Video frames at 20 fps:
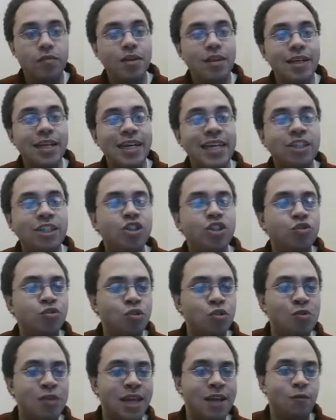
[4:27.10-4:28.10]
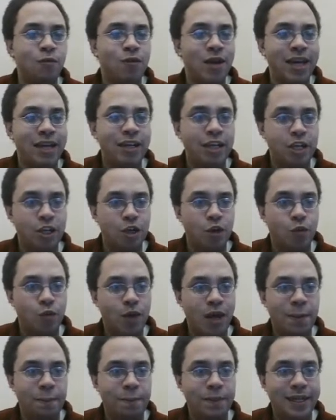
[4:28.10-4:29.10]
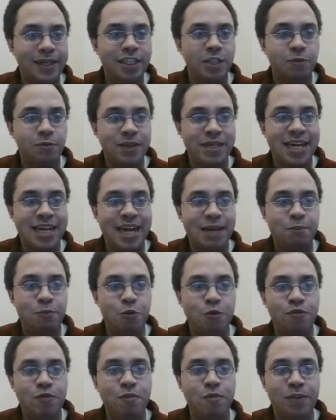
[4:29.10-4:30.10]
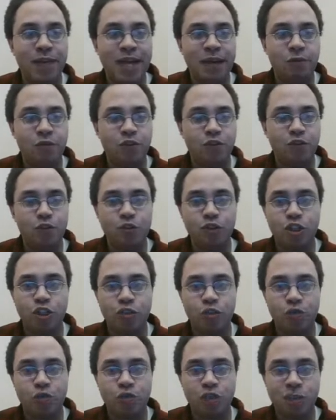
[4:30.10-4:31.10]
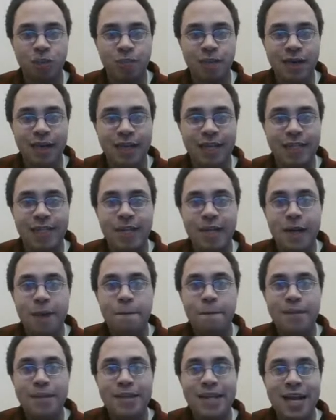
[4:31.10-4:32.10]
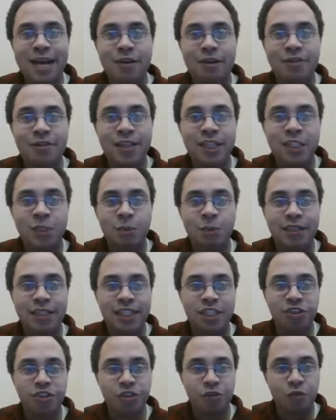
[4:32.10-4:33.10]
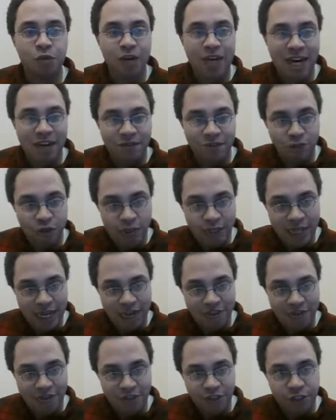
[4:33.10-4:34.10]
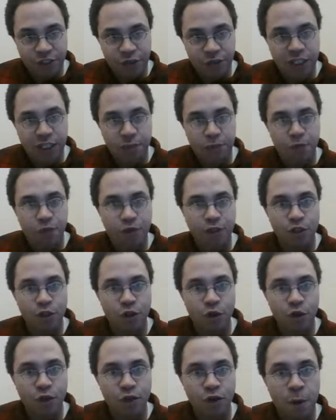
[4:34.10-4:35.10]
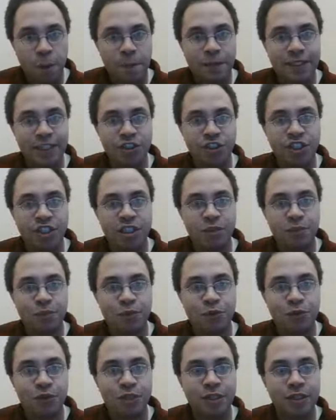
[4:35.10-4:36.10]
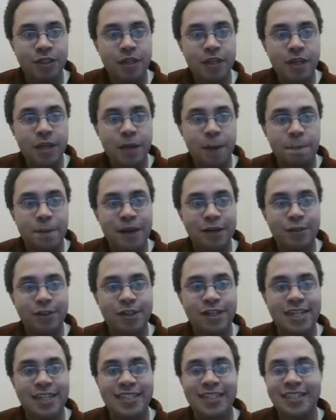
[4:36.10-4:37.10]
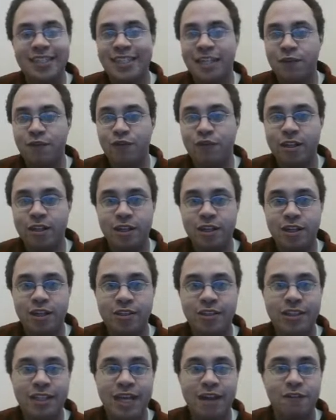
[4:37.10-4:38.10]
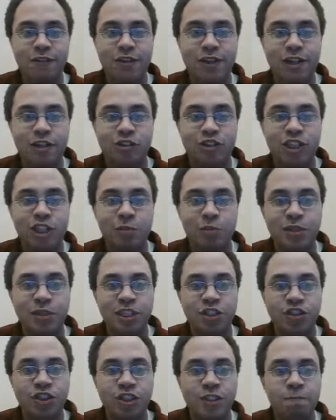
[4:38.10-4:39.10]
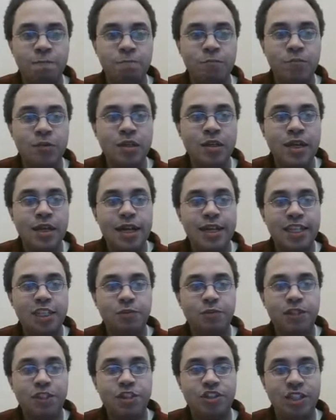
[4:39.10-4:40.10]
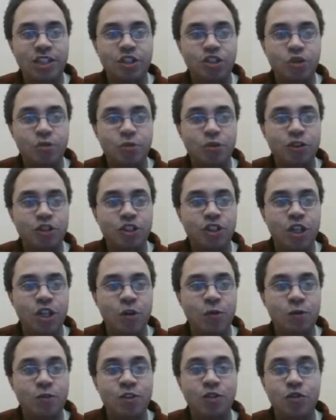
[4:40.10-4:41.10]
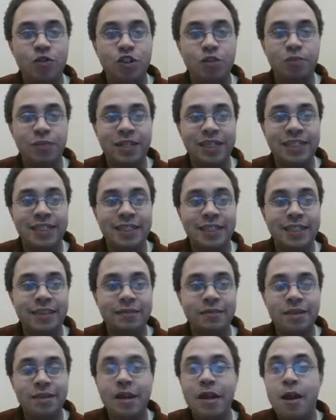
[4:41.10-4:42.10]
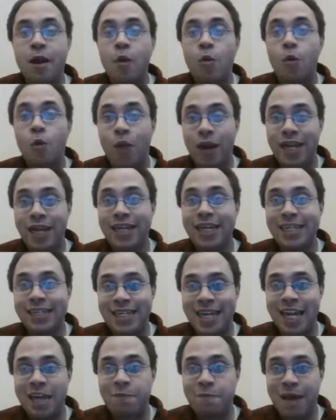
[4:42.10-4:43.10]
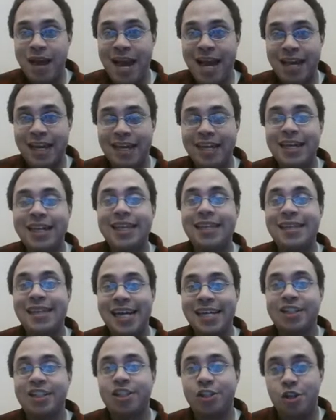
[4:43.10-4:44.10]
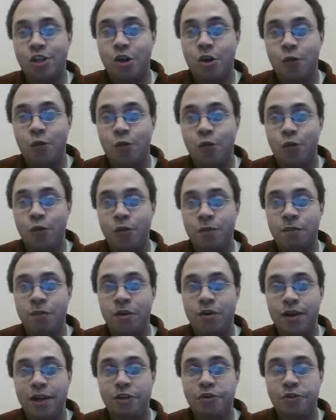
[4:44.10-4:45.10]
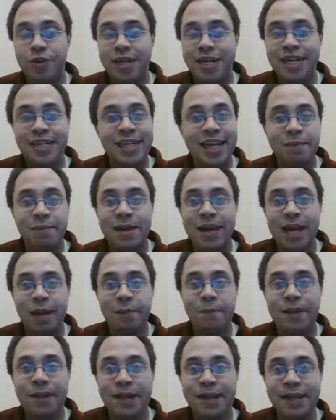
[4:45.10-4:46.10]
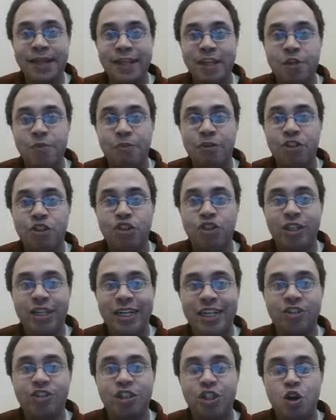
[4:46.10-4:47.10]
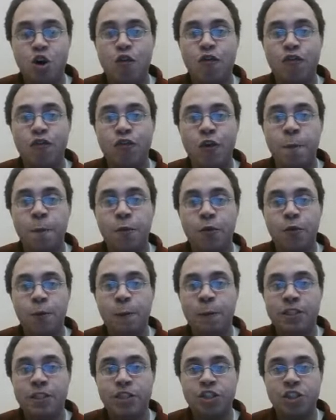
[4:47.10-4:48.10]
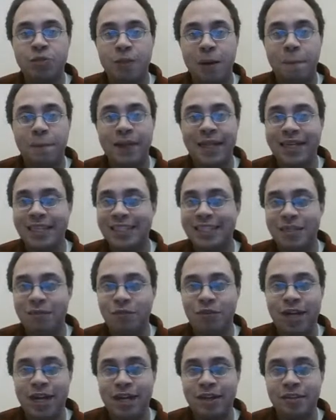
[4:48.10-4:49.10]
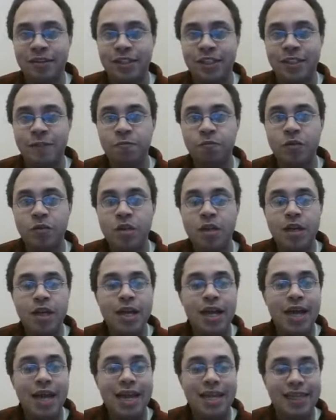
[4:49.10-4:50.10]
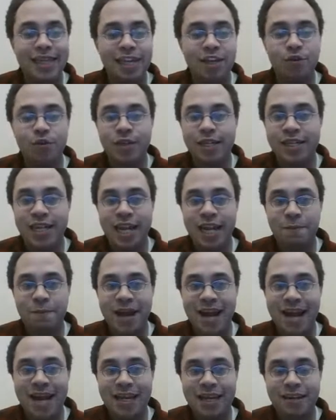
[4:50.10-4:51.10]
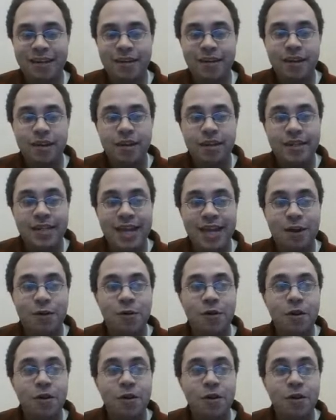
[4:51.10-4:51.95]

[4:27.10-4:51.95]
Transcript: it's true that white, you know, white played this B9 move and black was forced to respond. But now this position, where every, look at every stone on the board, the overall position of the board compared to this is different because now there's this position, and this position has two more stones, which means white can take back. That's the ko-rule, all right? You cannot take back immediately. You must change the overall board position by playing somewhere else, and then you can take back. Now,